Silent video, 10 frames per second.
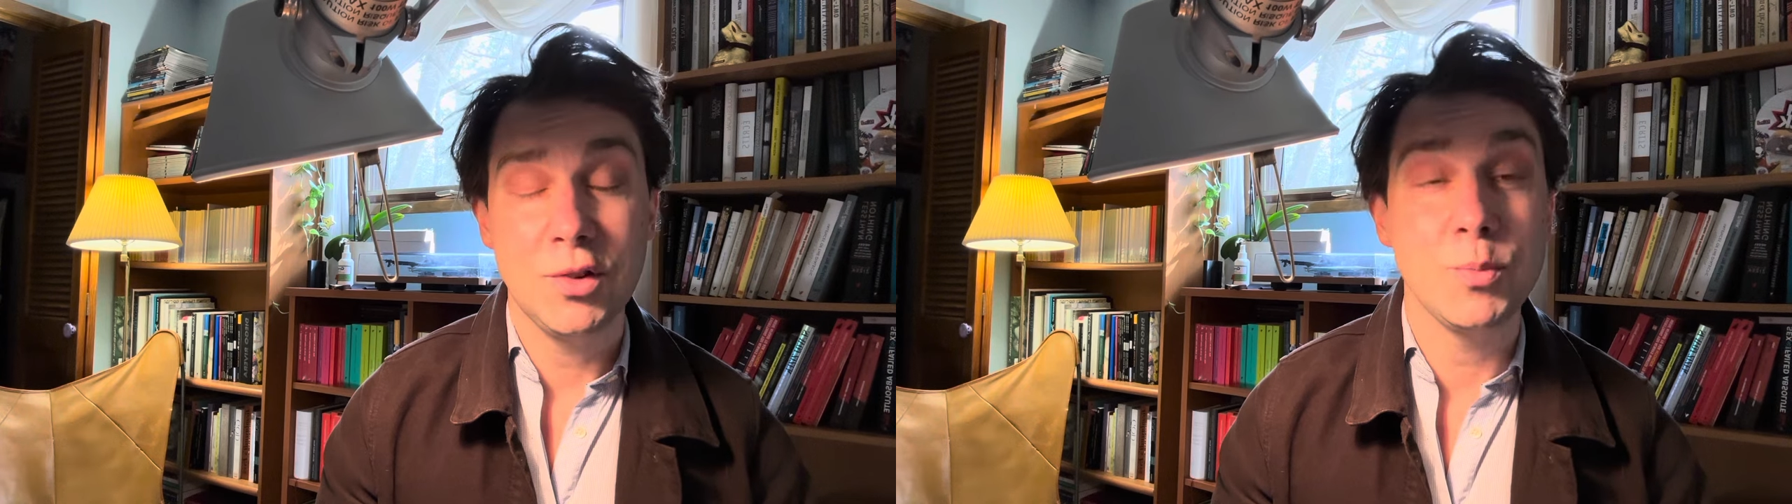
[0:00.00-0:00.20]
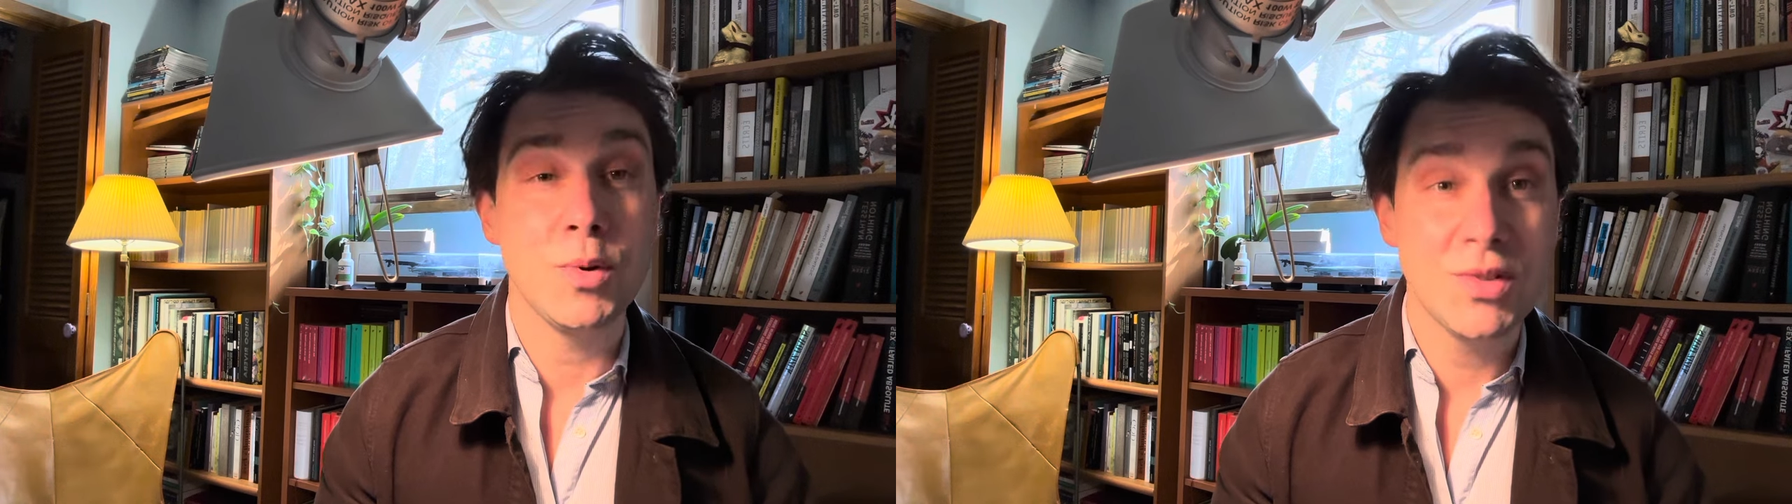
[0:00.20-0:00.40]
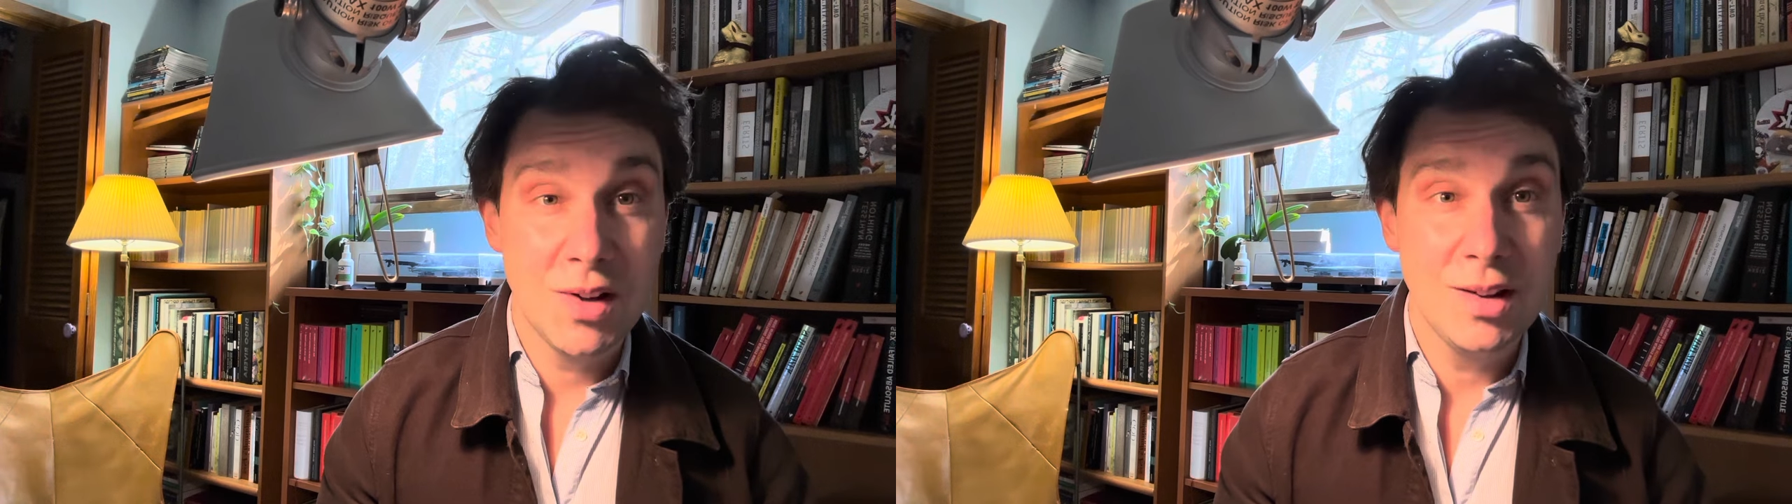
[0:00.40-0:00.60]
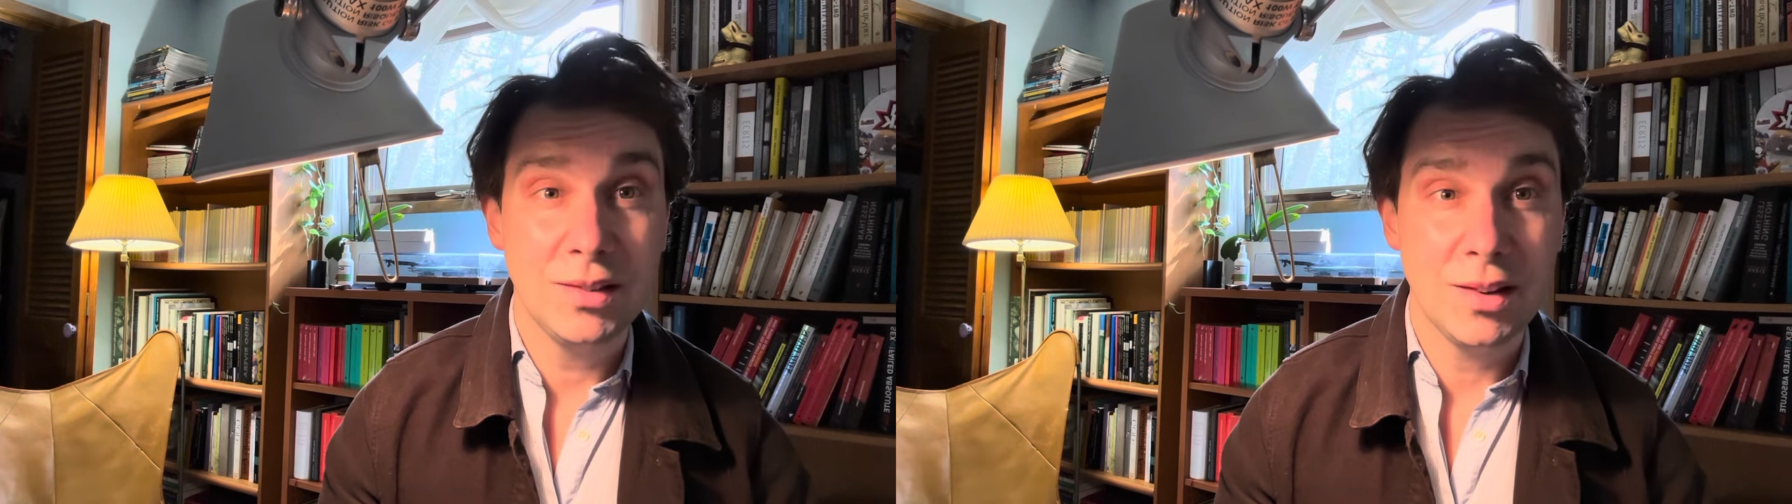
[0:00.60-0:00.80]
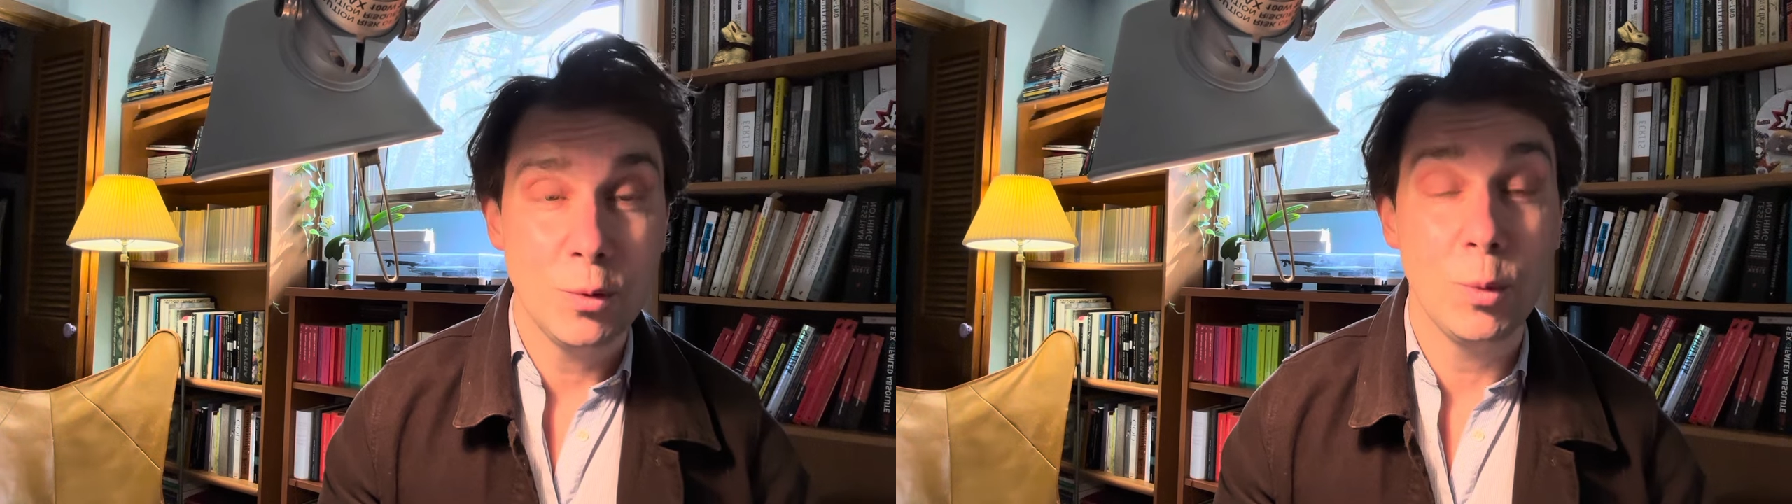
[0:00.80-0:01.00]
is
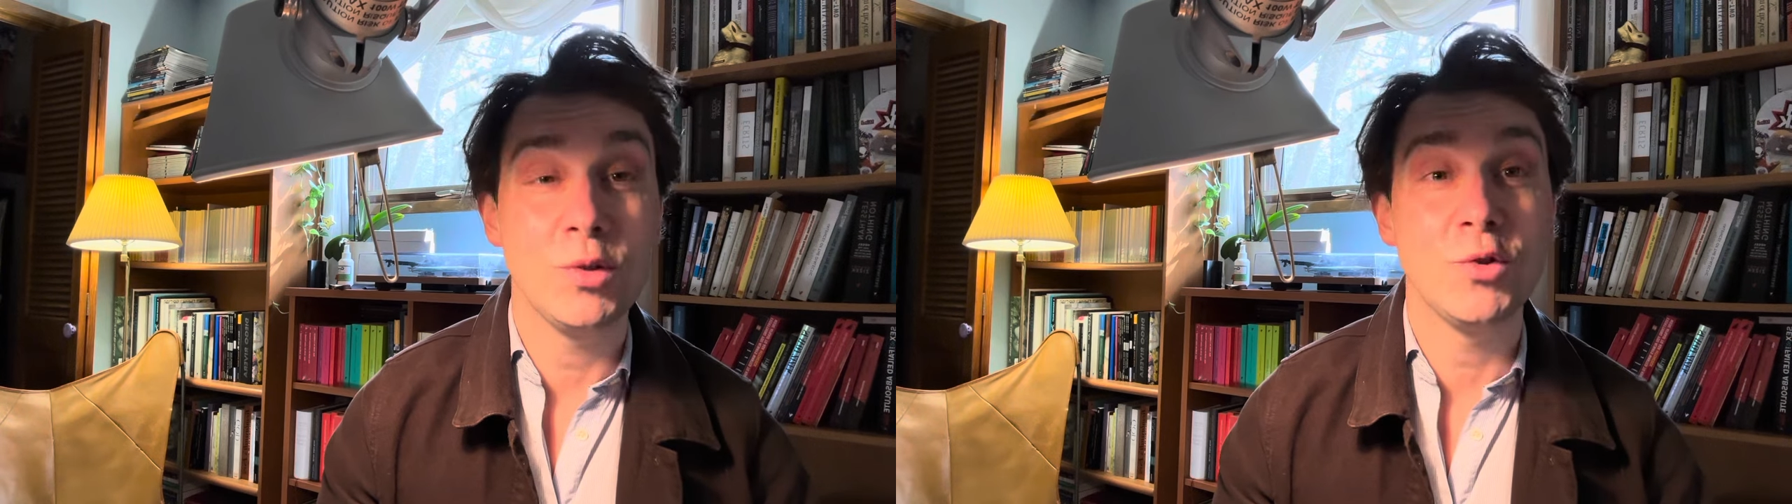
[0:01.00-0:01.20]
precisely what